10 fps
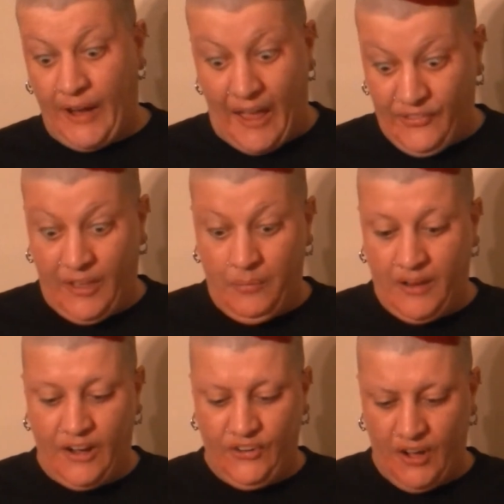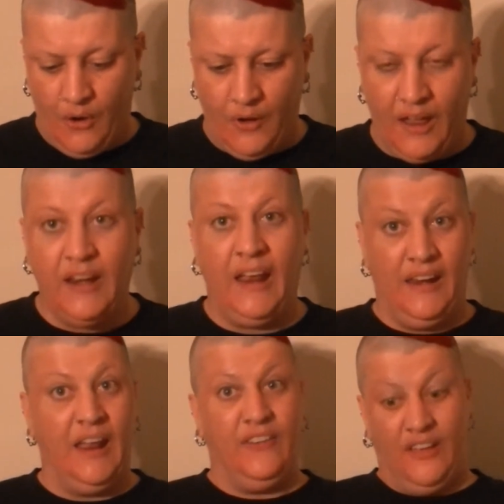Kathy, because you know what,
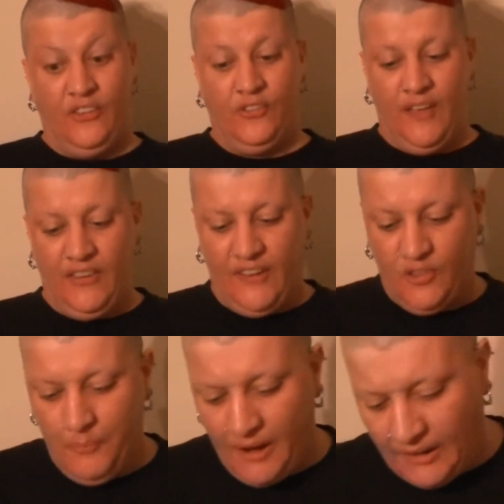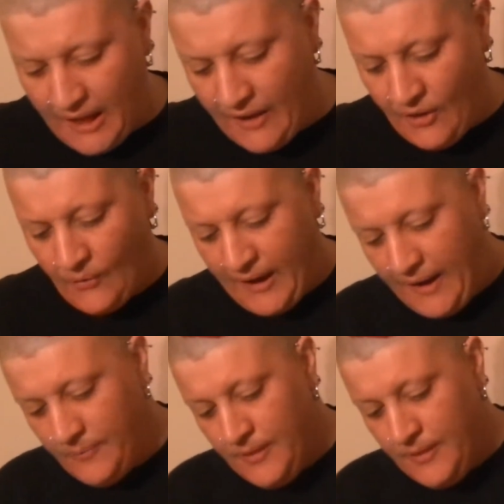it does mean a lot. Okay,